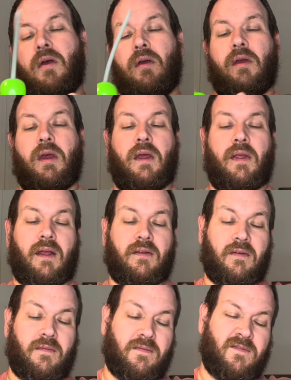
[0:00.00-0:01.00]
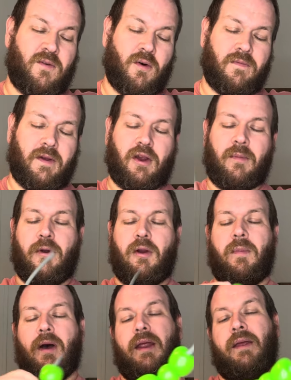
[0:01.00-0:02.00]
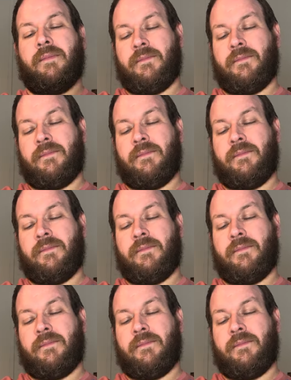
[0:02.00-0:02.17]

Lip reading: Okay, and that's a 4-finger bird body.